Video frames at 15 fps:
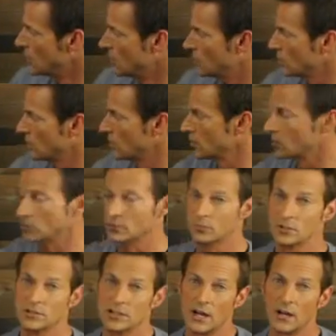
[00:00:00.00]
We're going to go through
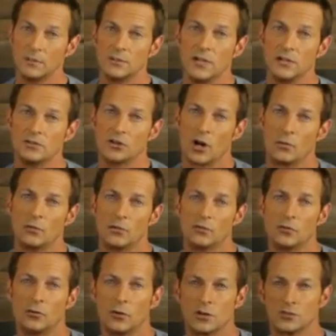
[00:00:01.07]
the top 10 job
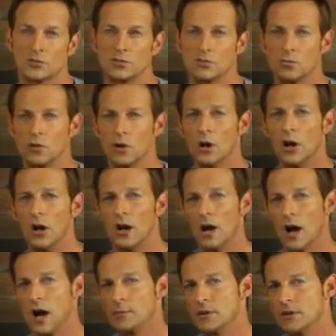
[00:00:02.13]
interview questions where
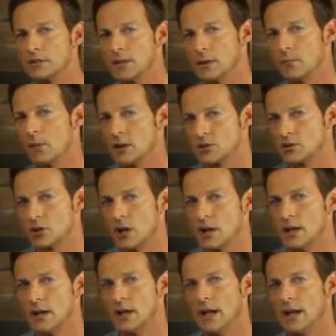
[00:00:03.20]
I'm going to take my shot
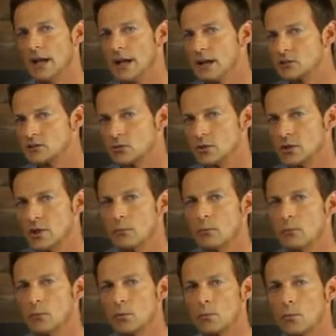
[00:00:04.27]
at answering them,
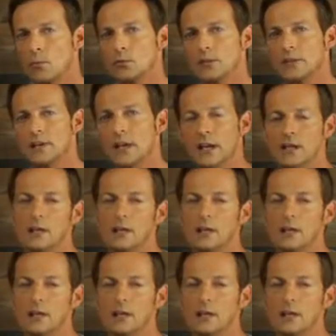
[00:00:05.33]
but more importantly,